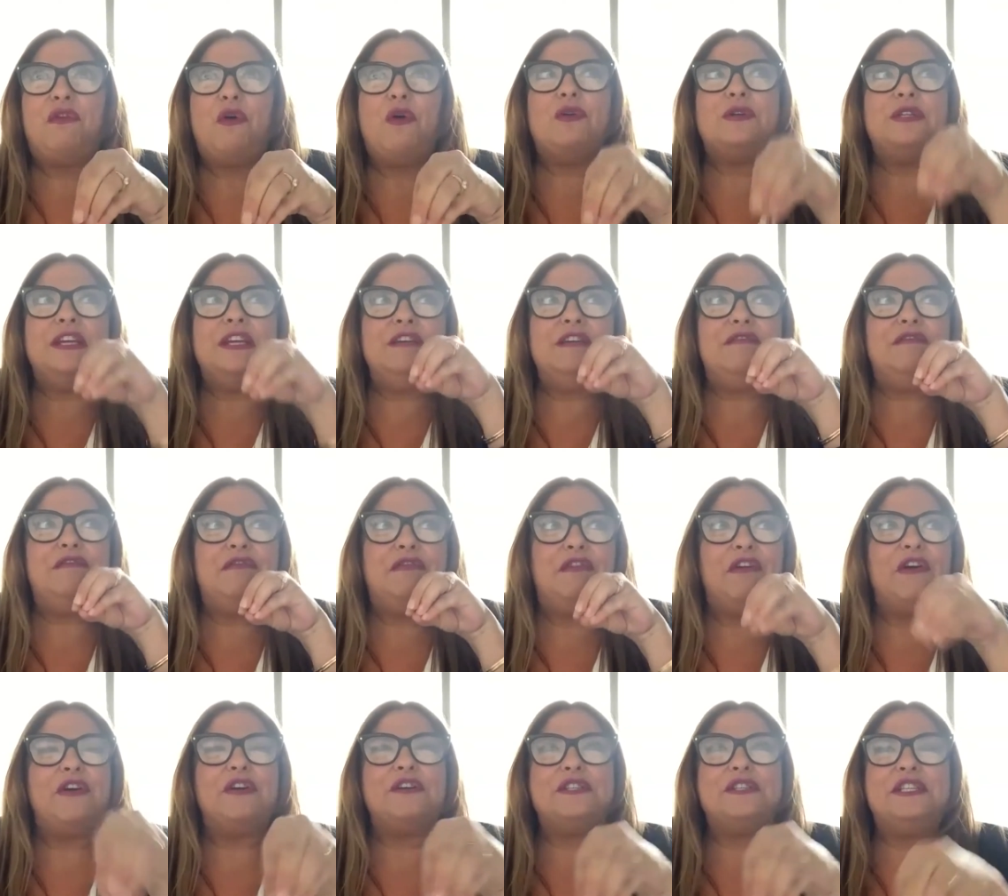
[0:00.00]
Forty
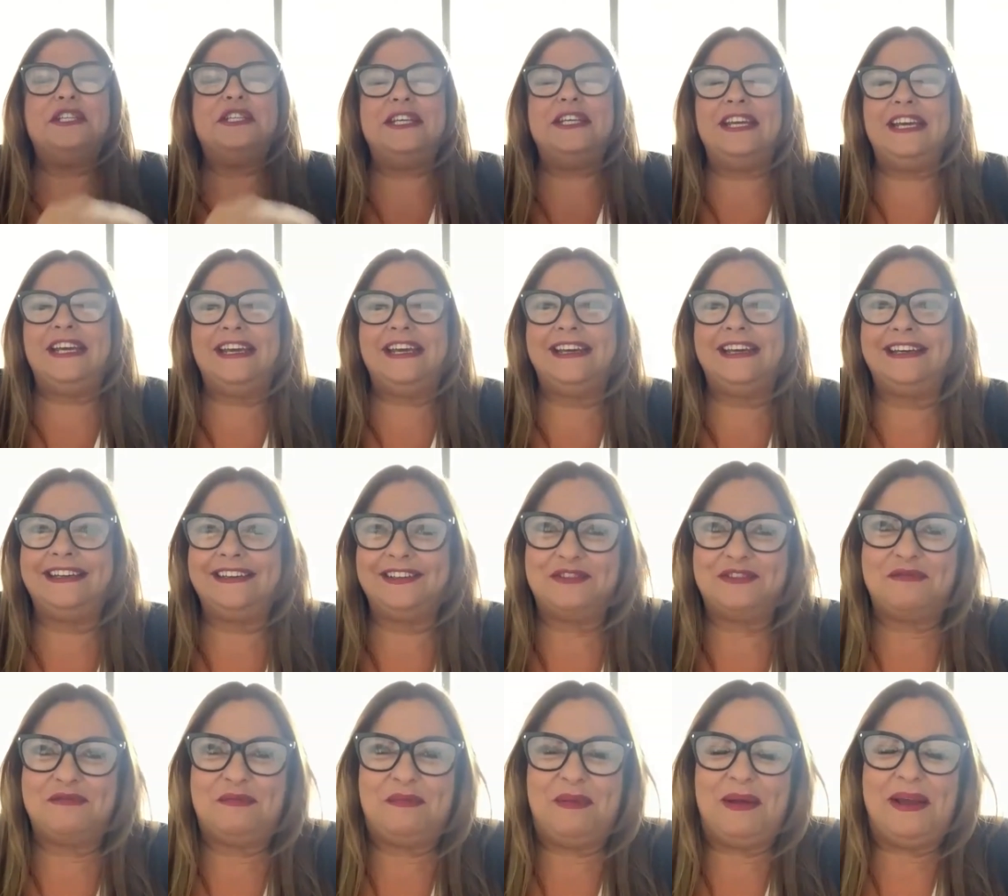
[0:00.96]
first year
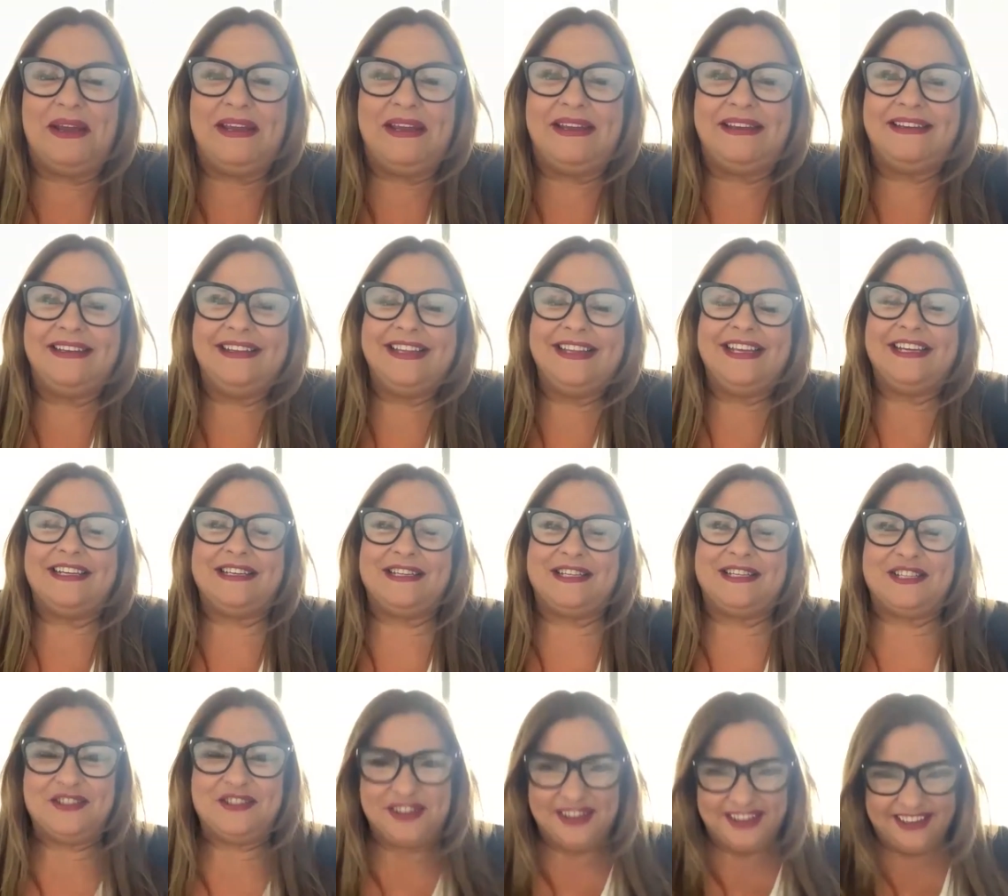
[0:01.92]
of oh. being in the
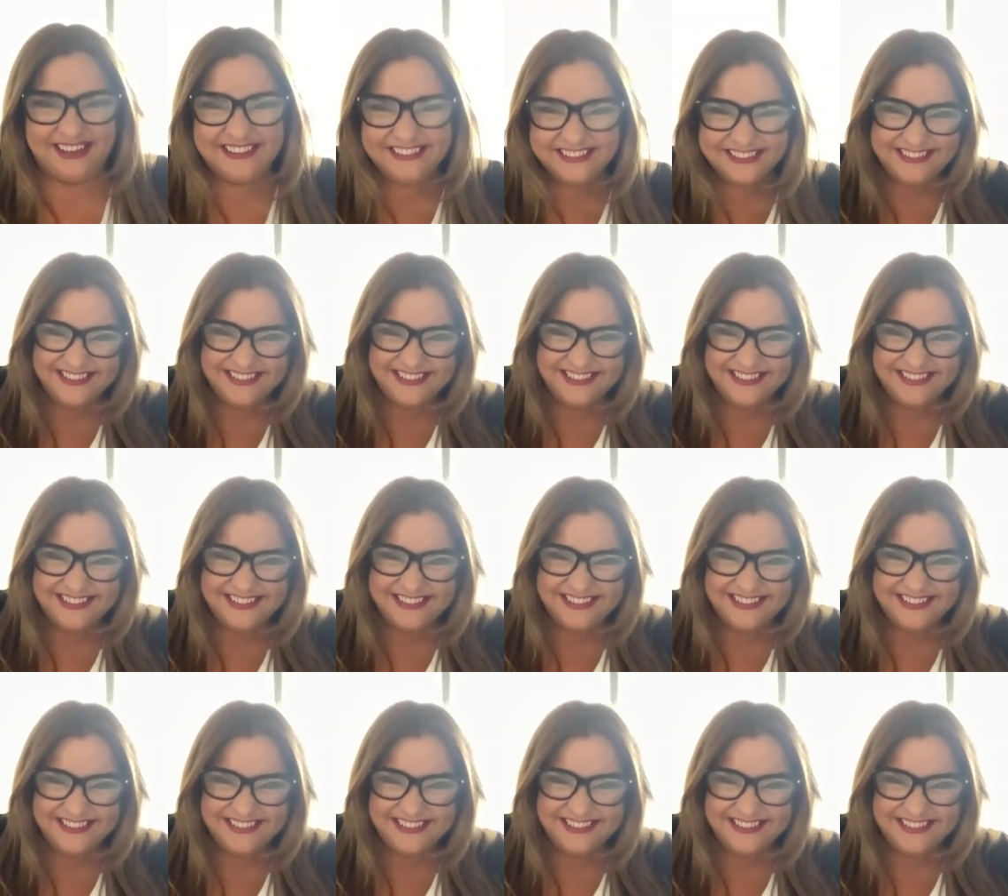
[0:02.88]
industry.